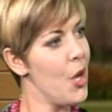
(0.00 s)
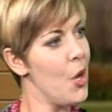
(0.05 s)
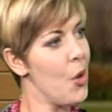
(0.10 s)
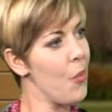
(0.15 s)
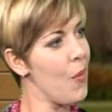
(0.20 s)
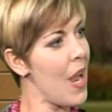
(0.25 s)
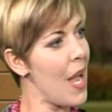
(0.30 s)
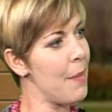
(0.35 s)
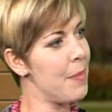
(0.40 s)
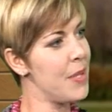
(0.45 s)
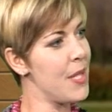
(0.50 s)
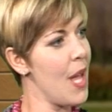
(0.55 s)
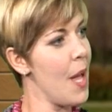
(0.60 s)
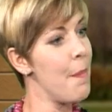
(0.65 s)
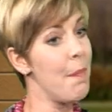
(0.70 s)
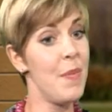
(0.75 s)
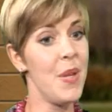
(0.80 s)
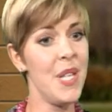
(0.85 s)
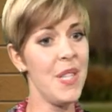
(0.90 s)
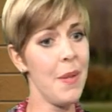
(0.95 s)
wraps
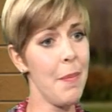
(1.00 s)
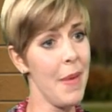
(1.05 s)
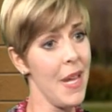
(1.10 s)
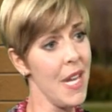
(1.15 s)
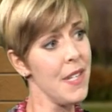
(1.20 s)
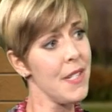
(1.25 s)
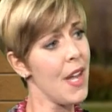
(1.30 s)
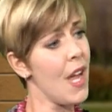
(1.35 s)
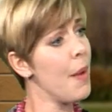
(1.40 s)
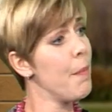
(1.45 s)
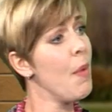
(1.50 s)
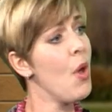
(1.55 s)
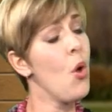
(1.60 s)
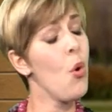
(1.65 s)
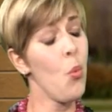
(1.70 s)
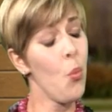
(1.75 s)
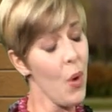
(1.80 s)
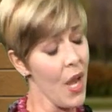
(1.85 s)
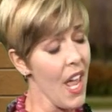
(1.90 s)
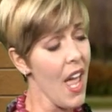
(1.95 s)
up. But in the meantime,
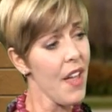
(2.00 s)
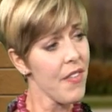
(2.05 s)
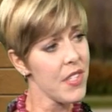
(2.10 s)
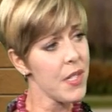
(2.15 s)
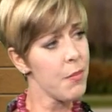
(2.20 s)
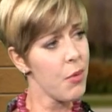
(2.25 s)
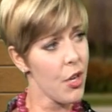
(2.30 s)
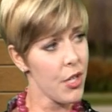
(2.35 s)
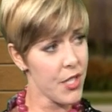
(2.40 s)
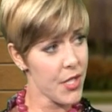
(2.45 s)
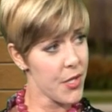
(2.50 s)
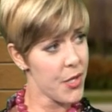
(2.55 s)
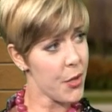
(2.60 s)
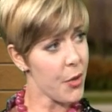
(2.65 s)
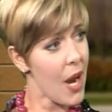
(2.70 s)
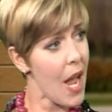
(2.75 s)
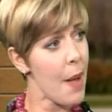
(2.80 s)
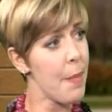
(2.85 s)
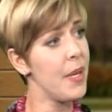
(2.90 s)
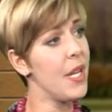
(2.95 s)
we have some projects
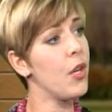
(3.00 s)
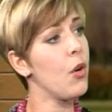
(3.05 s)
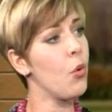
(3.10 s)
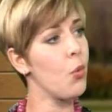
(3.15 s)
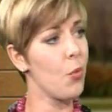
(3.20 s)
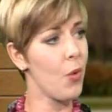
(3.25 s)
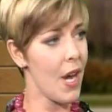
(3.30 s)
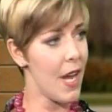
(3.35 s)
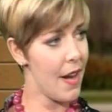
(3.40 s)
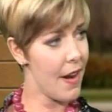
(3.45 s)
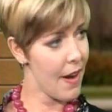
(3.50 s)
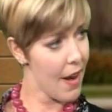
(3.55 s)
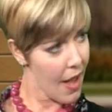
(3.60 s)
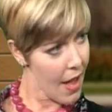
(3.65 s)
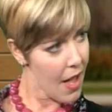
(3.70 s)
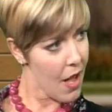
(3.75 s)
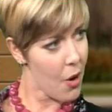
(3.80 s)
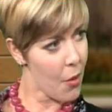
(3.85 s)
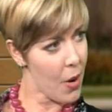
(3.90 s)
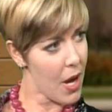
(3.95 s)
that are happening right
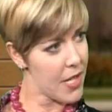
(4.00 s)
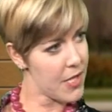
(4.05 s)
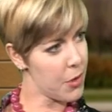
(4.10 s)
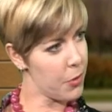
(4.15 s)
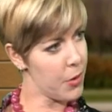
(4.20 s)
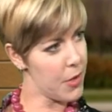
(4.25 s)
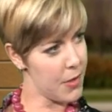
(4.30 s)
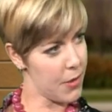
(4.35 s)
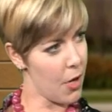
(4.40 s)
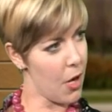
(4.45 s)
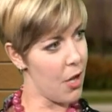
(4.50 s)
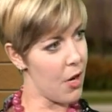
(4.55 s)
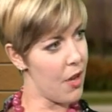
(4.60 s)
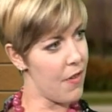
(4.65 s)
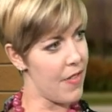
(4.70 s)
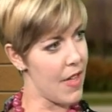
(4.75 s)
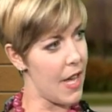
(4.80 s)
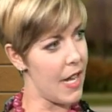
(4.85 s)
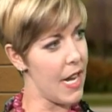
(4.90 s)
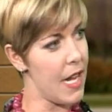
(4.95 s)
now as a result
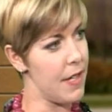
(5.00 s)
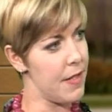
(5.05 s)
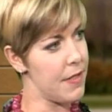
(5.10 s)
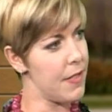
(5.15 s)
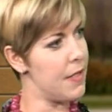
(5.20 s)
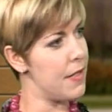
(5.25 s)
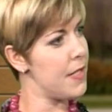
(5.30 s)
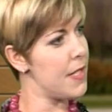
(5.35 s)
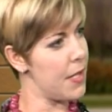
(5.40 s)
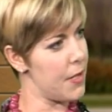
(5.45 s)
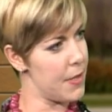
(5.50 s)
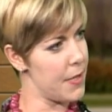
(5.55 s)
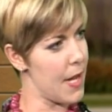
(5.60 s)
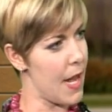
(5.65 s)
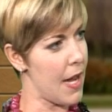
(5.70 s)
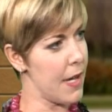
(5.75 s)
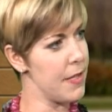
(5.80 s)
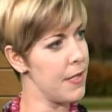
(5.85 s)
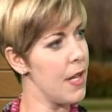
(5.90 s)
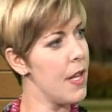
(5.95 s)
of that 8-cent sales
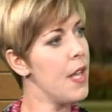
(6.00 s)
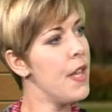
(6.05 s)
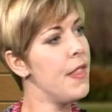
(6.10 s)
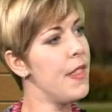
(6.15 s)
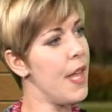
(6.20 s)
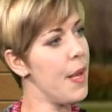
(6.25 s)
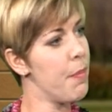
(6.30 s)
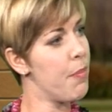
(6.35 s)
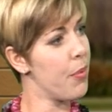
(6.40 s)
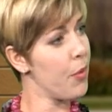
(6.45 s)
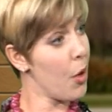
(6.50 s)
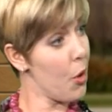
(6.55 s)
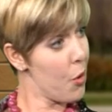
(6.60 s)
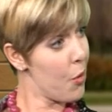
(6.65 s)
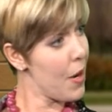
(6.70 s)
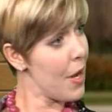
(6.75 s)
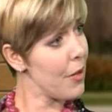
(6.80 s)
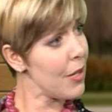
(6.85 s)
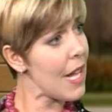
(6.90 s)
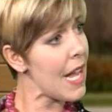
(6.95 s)
tax. Sure. They
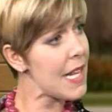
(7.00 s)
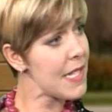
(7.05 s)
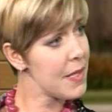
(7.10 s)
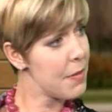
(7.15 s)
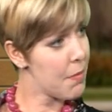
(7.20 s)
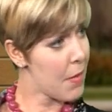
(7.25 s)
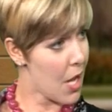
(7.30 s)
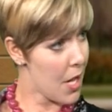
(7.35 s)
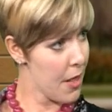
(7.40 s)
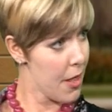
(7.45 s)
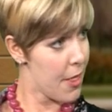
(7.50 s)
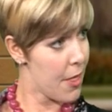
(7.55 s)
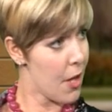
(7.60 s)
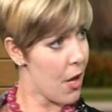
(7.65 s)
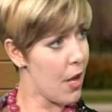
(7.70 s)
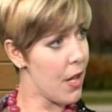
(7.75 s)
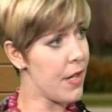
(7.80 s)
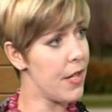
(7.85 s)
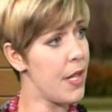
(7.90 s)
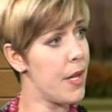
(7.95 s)
broke ground last month
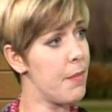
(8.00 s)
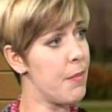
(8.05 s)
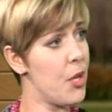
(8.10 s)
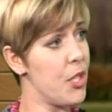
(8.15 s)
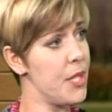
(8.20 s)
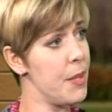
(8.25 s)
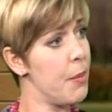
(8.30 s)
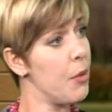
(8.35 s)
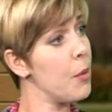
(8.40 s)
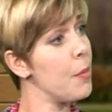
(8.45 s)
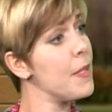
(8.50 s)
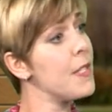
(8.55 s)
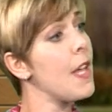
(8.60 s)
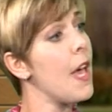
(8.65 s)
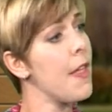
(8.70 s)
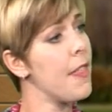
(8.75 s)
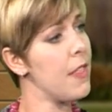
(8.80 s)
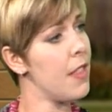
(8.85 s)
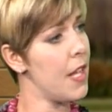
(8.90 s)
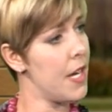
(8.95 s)
on the multipurpose
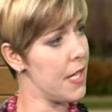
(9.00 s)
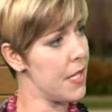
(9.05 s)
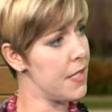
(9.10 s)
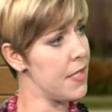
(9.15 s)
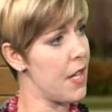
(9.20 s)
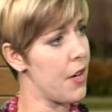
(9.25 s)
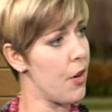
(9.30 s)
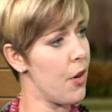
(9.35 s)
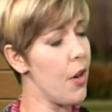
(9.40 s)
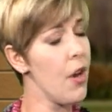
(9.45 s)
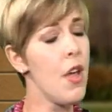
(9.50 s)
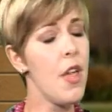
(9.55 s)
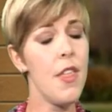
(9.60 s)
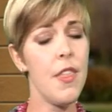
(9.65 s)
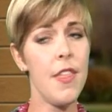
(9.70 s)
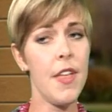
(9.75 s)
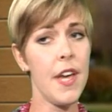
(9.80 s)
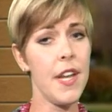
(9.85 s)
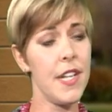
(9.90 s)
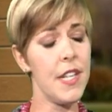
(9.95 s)
athletic center
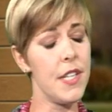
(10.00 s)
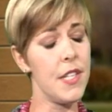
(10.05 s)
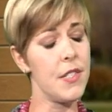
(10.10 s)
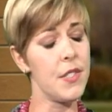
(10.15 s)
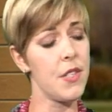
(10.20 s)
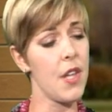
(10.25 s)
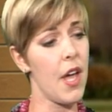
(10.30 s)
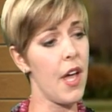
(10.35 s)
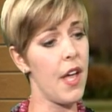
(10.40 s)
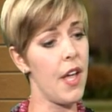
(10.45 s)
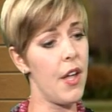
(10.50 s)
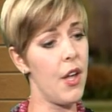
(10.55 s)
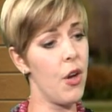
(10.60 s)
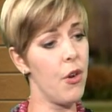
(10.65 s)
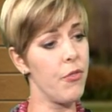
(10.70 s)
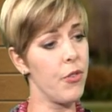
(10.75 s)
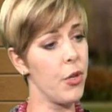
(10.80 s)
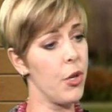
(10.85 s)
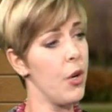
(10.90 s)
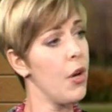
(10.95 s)
that is
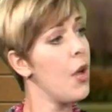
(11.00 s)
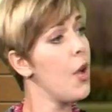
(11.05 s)
over